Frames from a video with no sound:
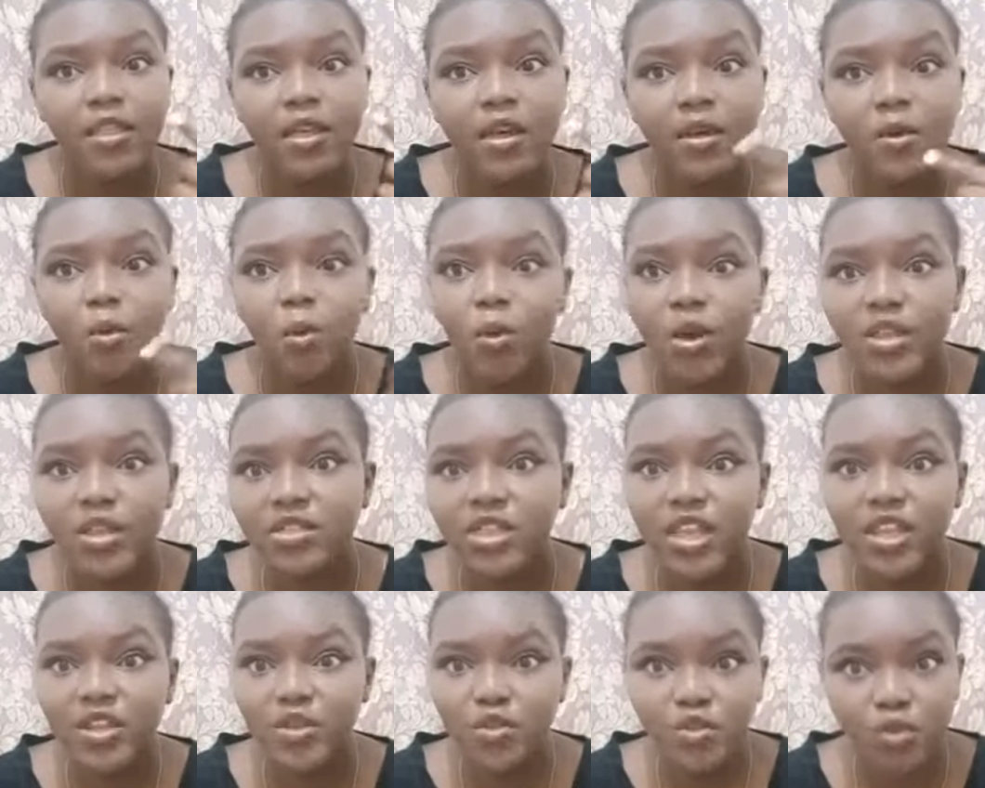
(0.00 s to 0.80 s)
what they
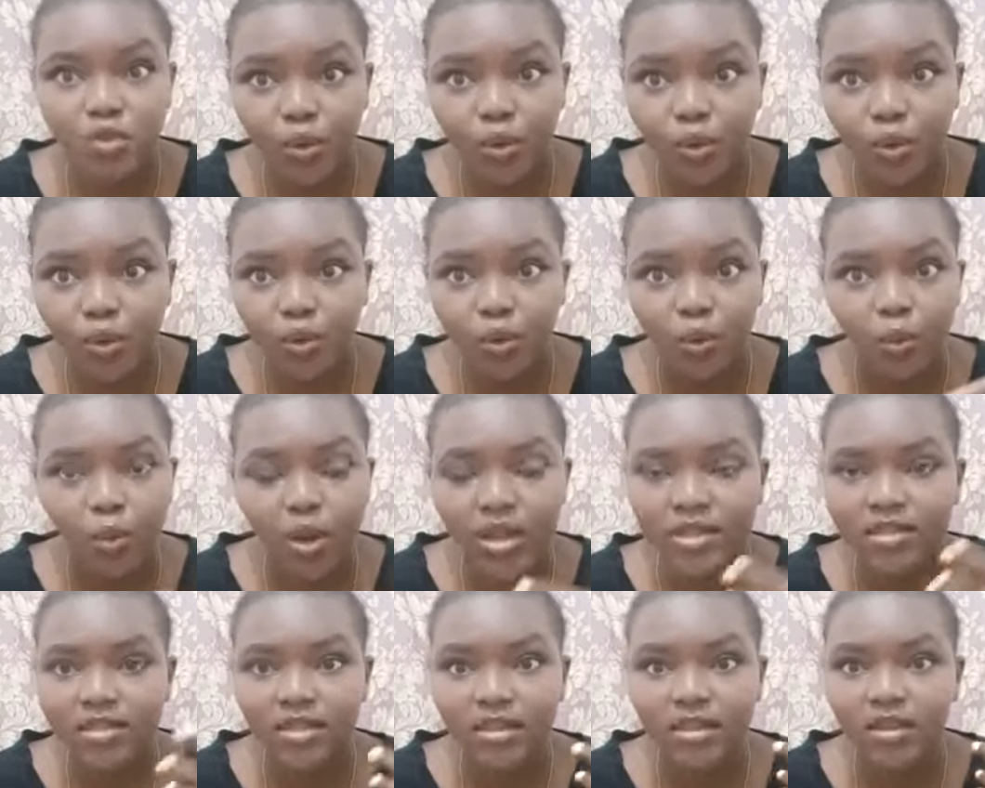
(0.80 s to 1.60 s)
do, what
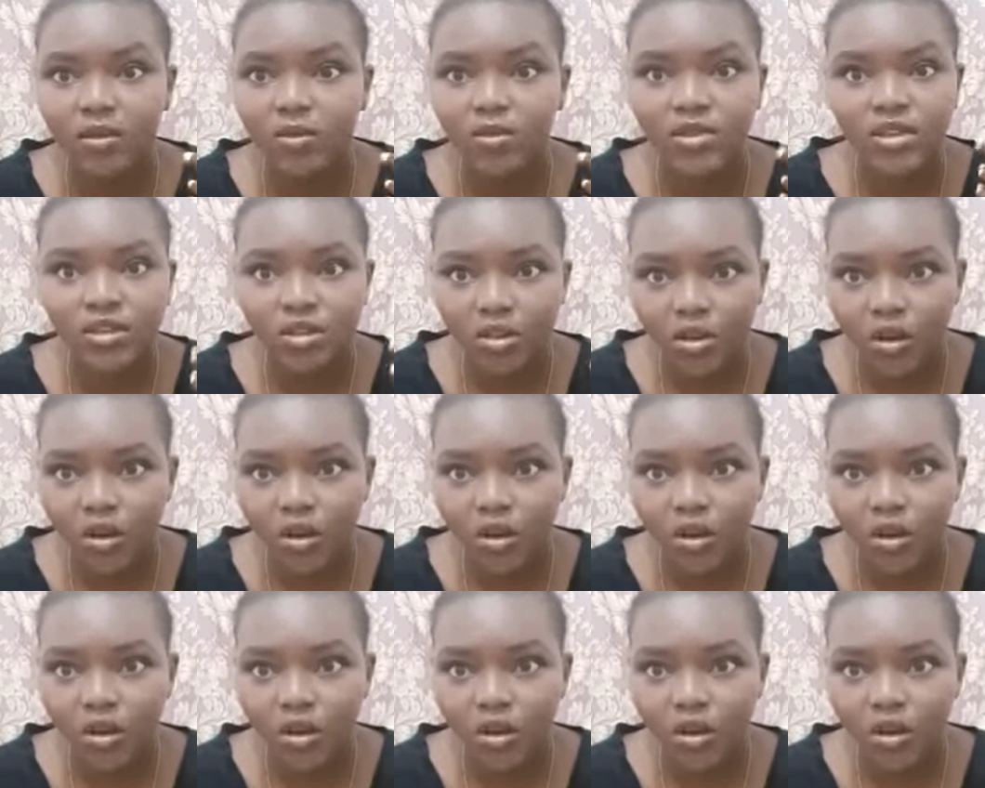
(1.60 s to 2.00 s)
they, you know,